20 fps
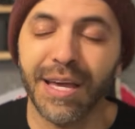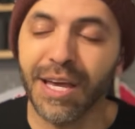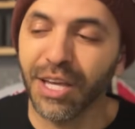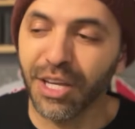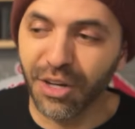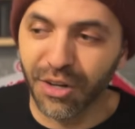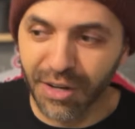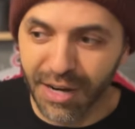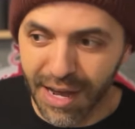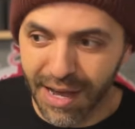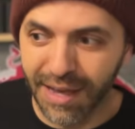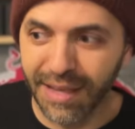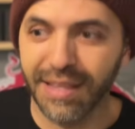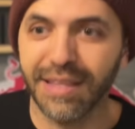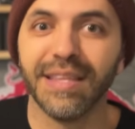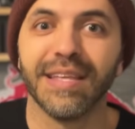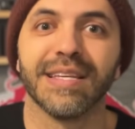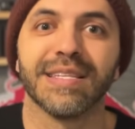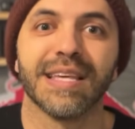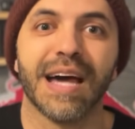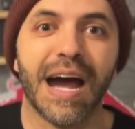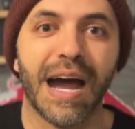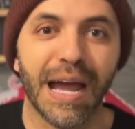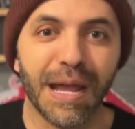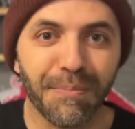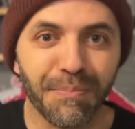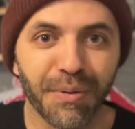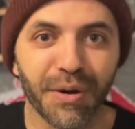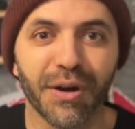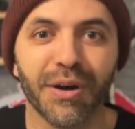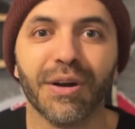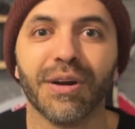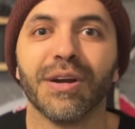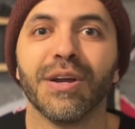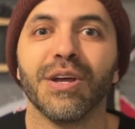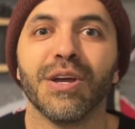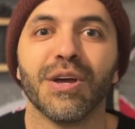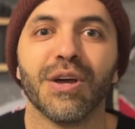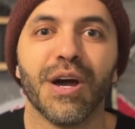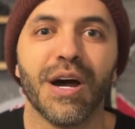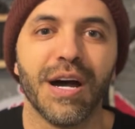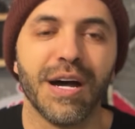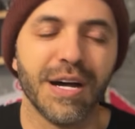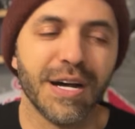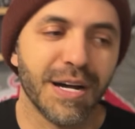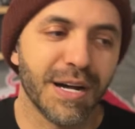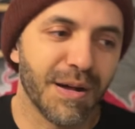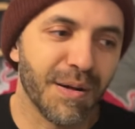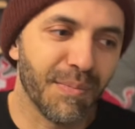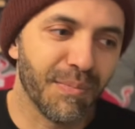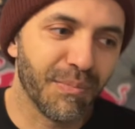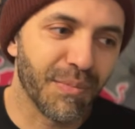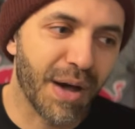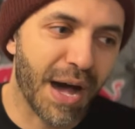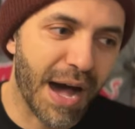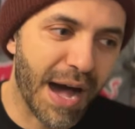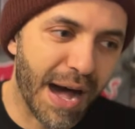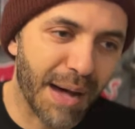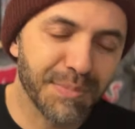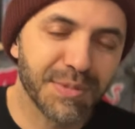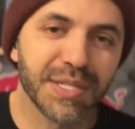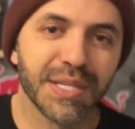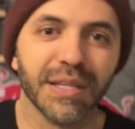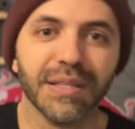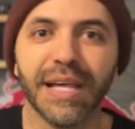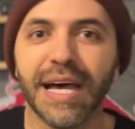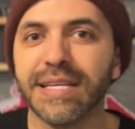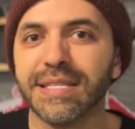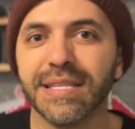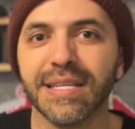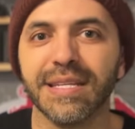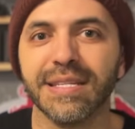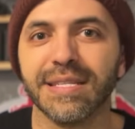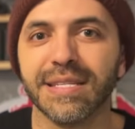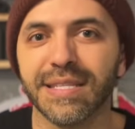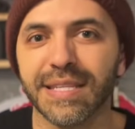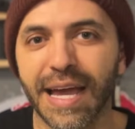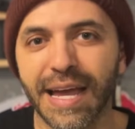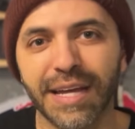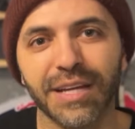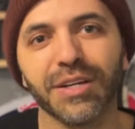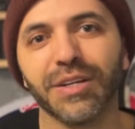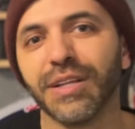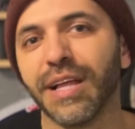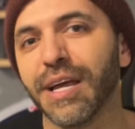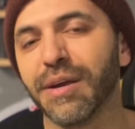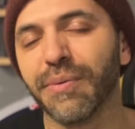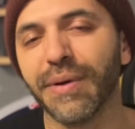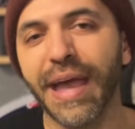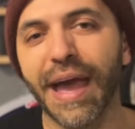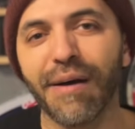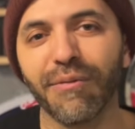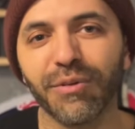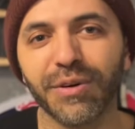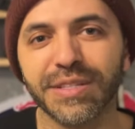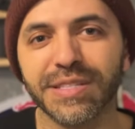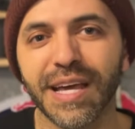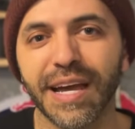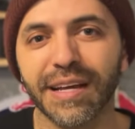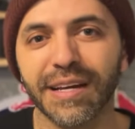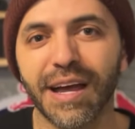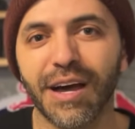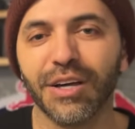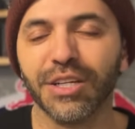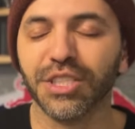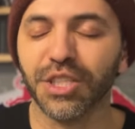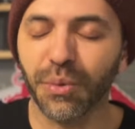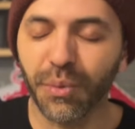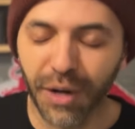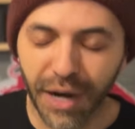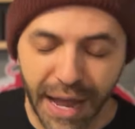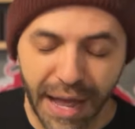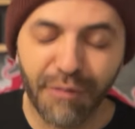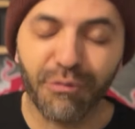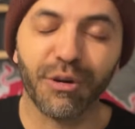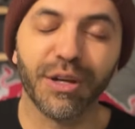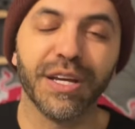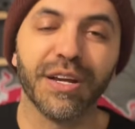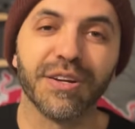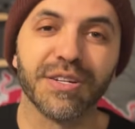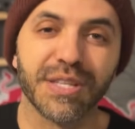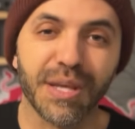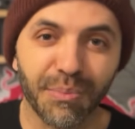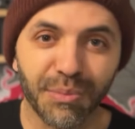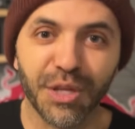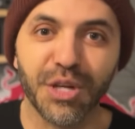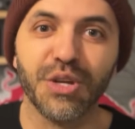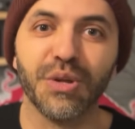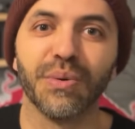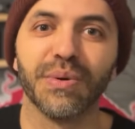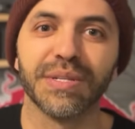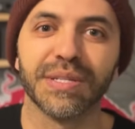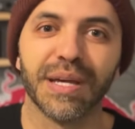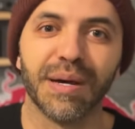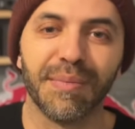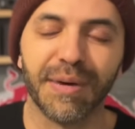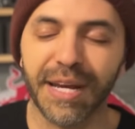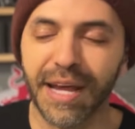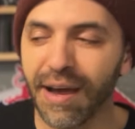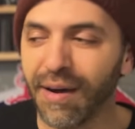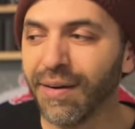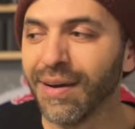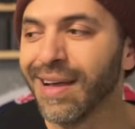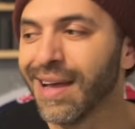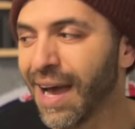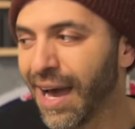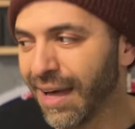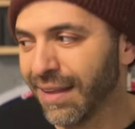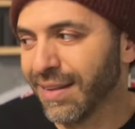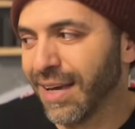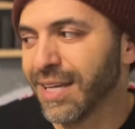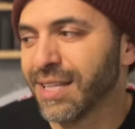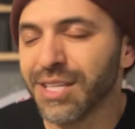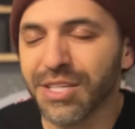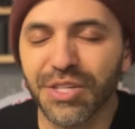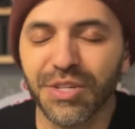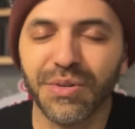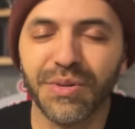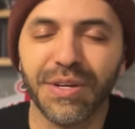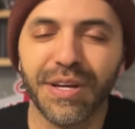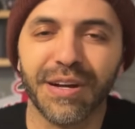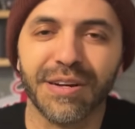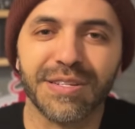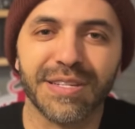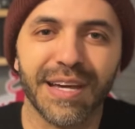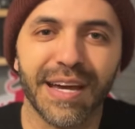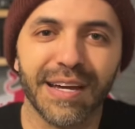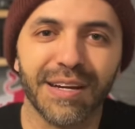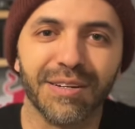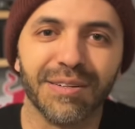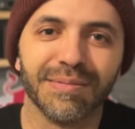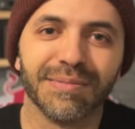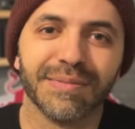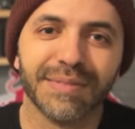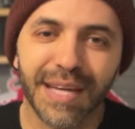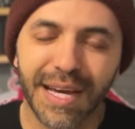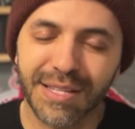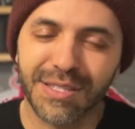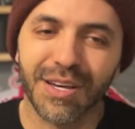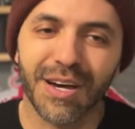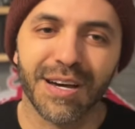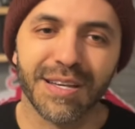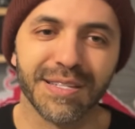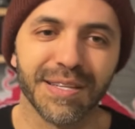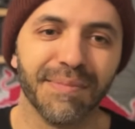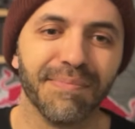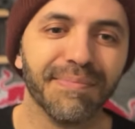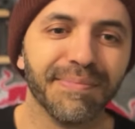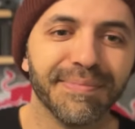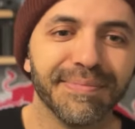You're not in this hyper obsolescence cycle like we have with technology where every year something new is coming out. I like the 2-year cycle. That's awesome.